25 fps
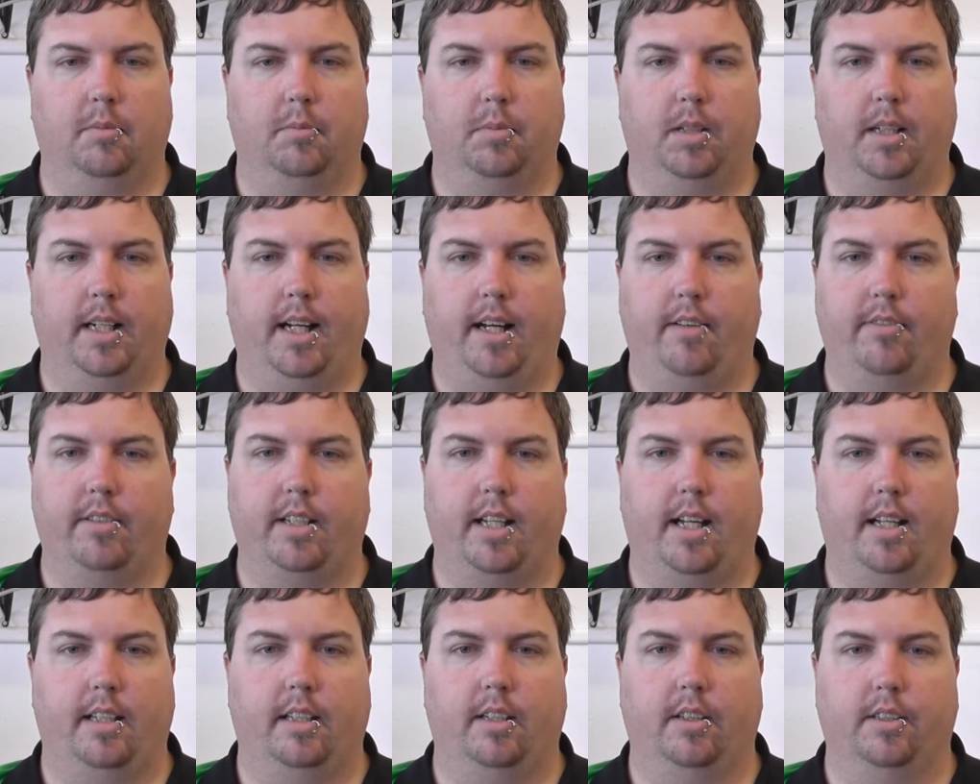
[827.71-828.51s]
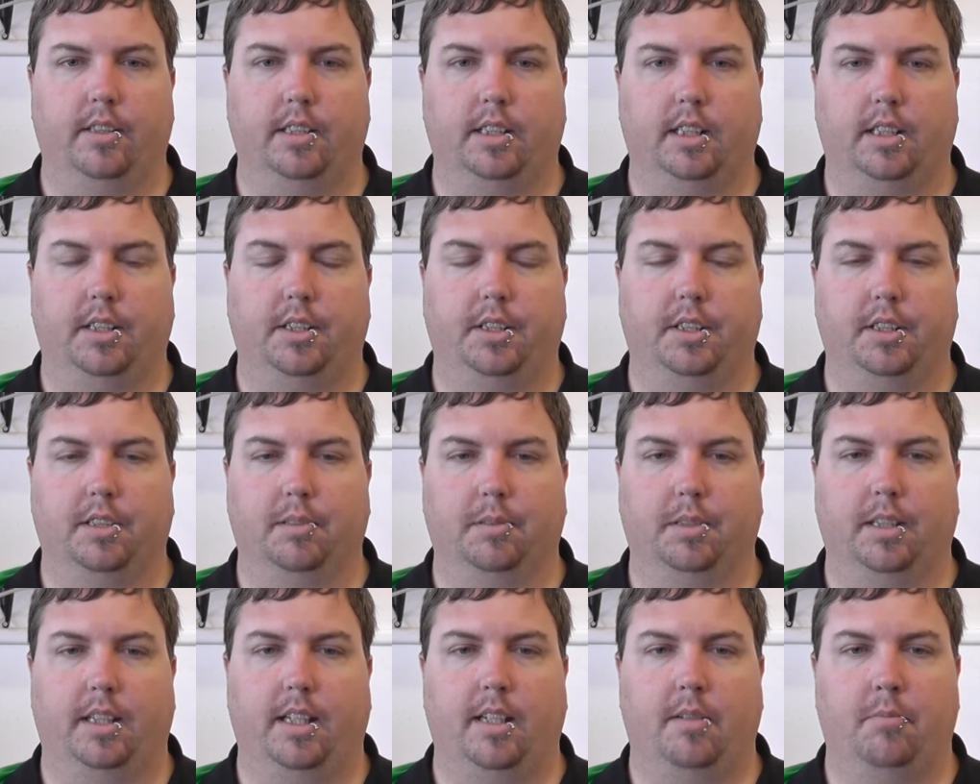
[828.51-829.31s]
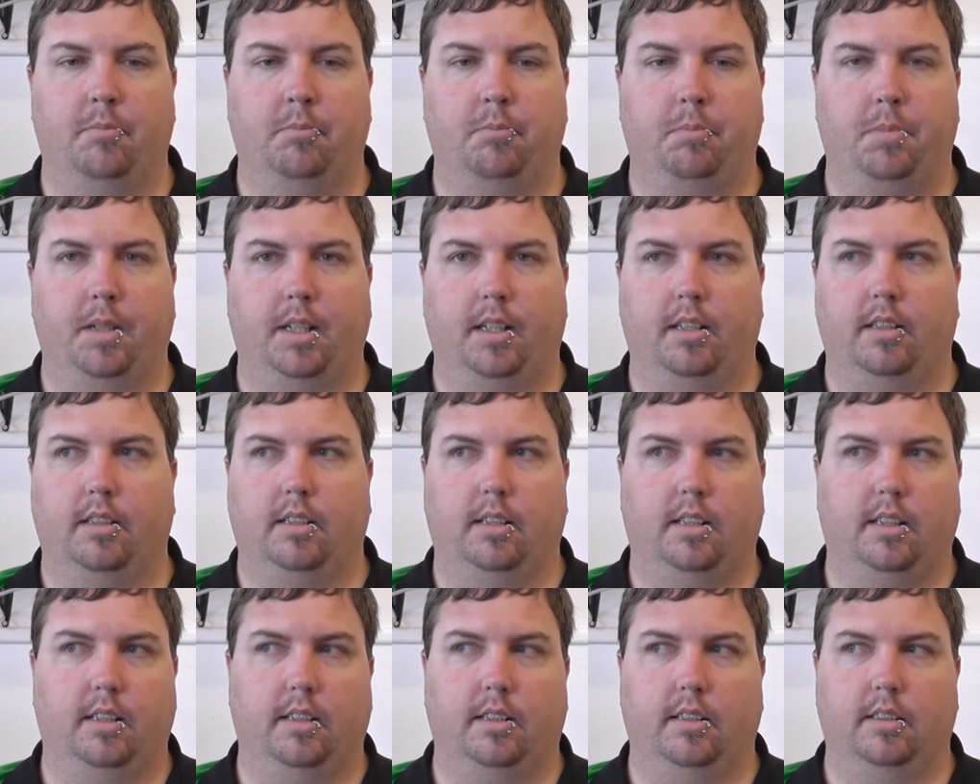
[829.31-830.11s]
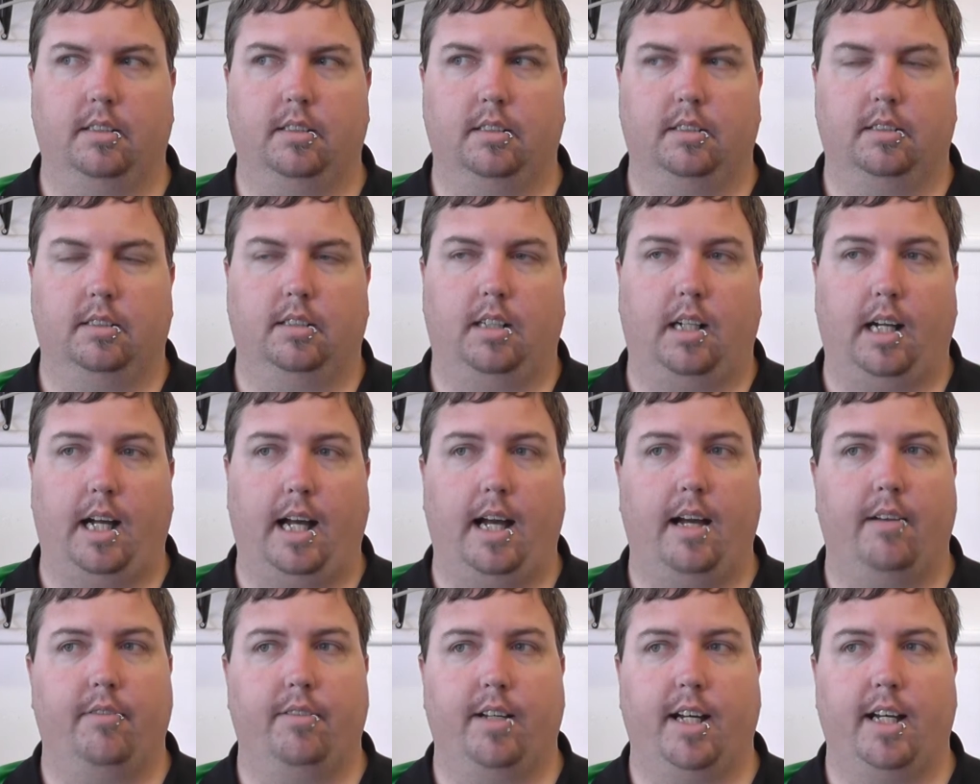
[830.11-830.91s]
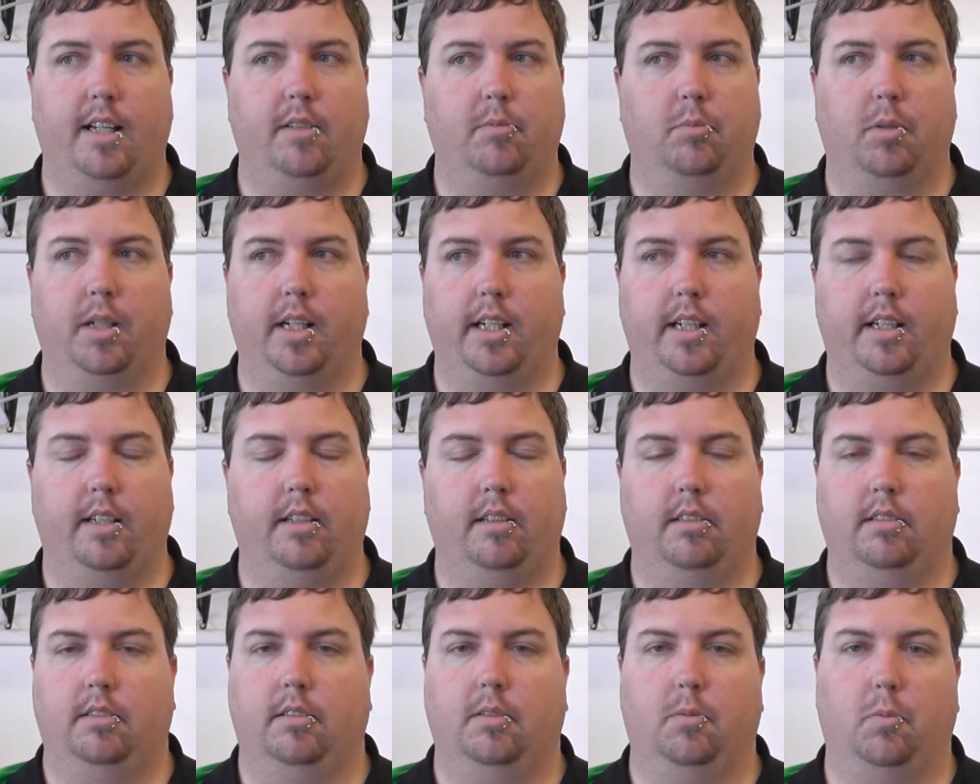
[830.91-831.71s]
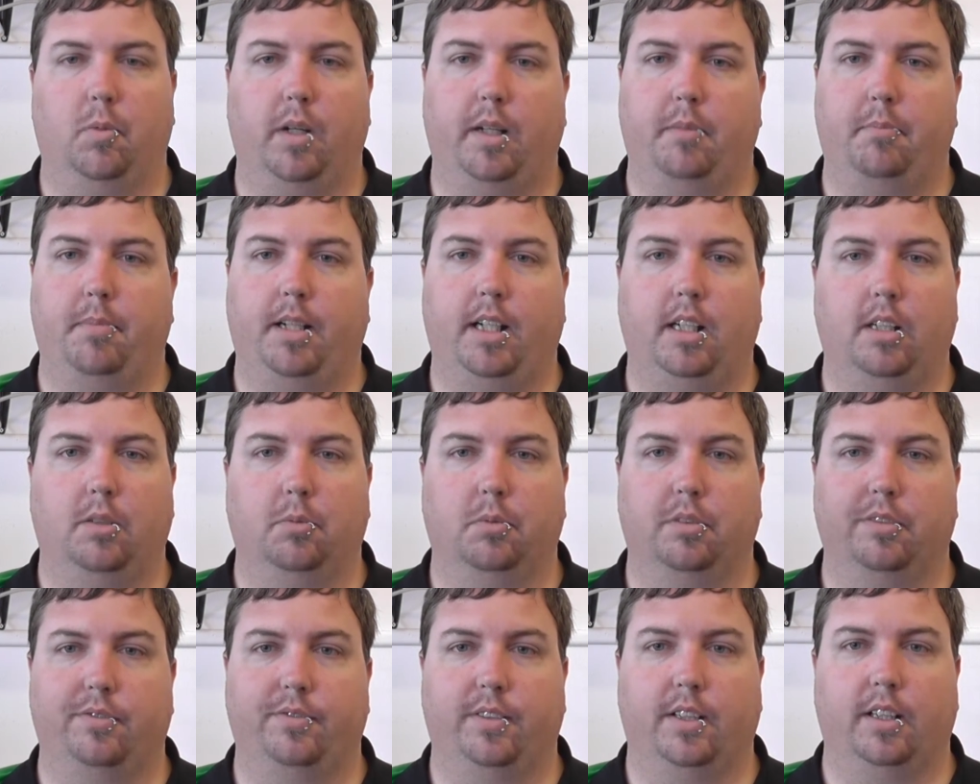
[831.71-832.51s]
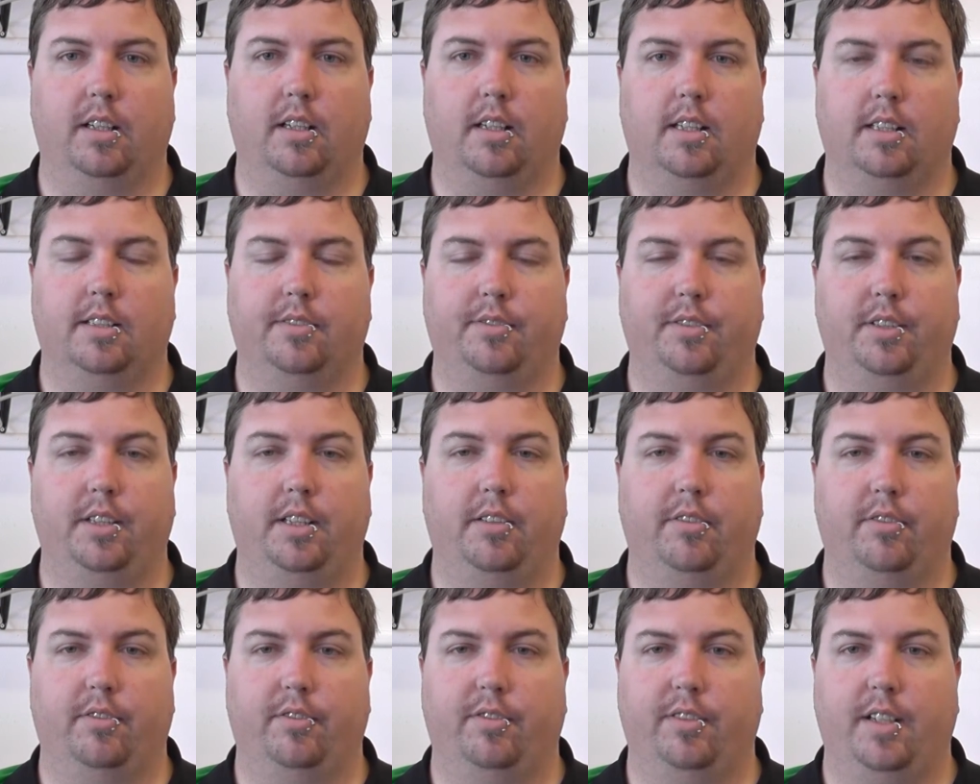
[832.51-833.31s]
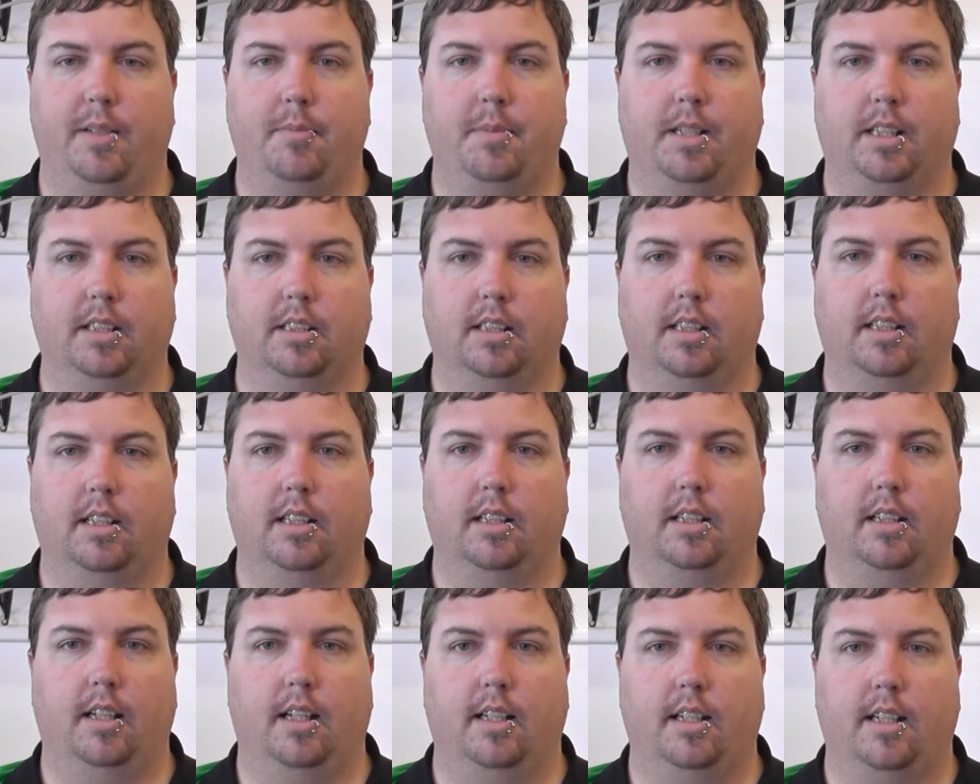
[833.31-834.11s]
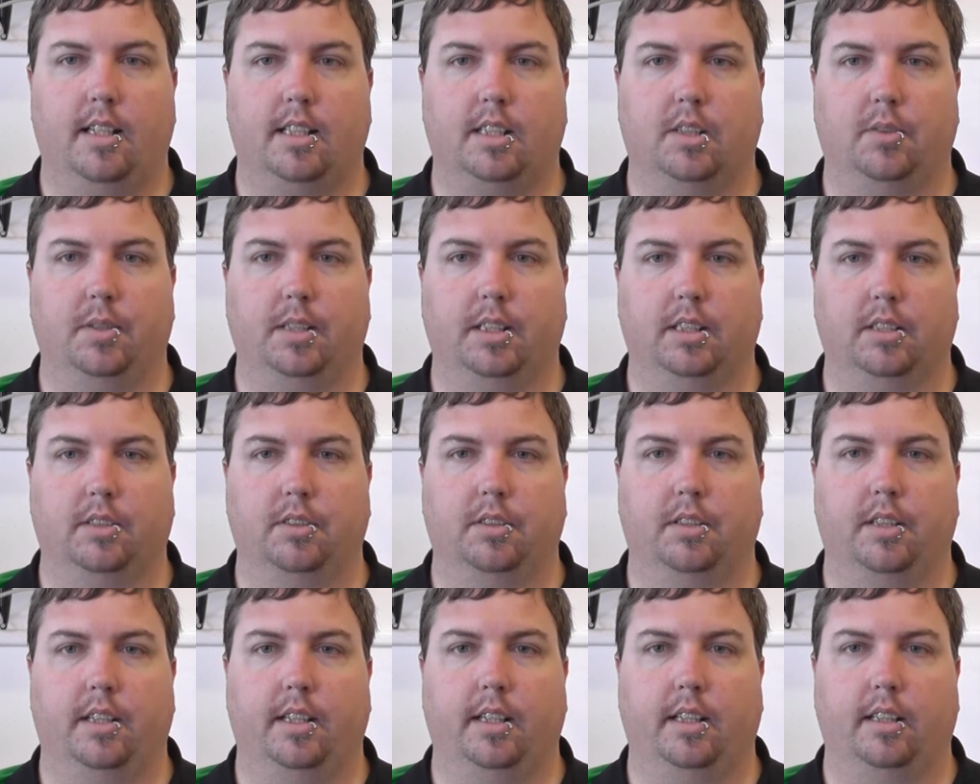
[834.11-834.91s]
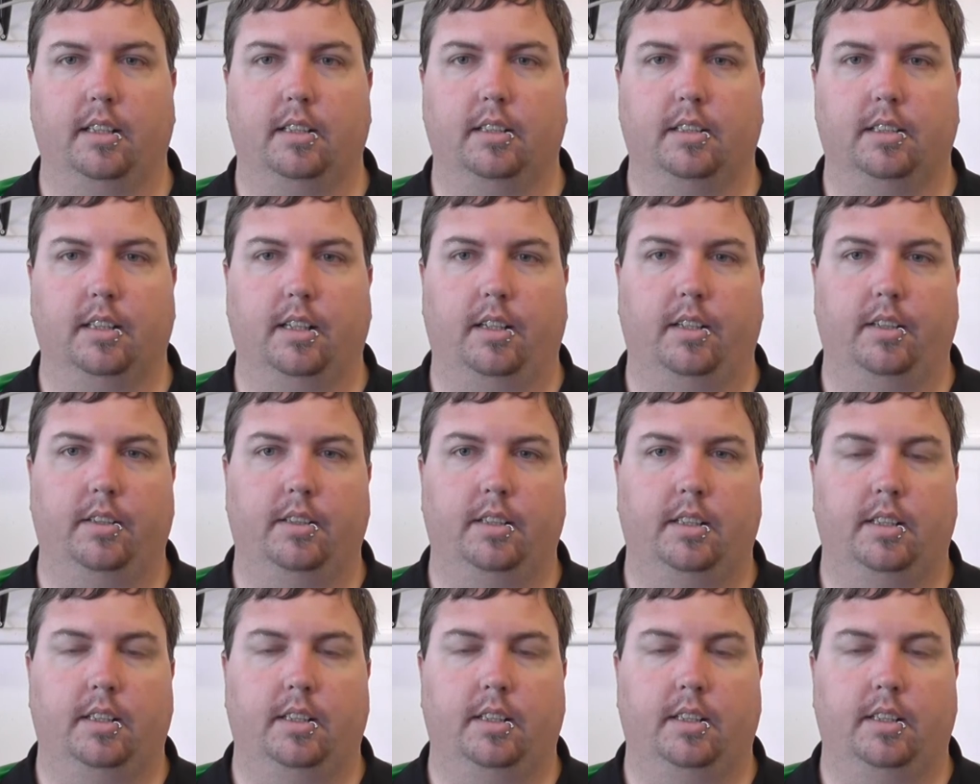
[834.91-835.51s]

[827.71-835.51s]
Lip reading: I haven't had those issues with them, but I have had where one male will fertilise a few different females, and that's always a good thing. So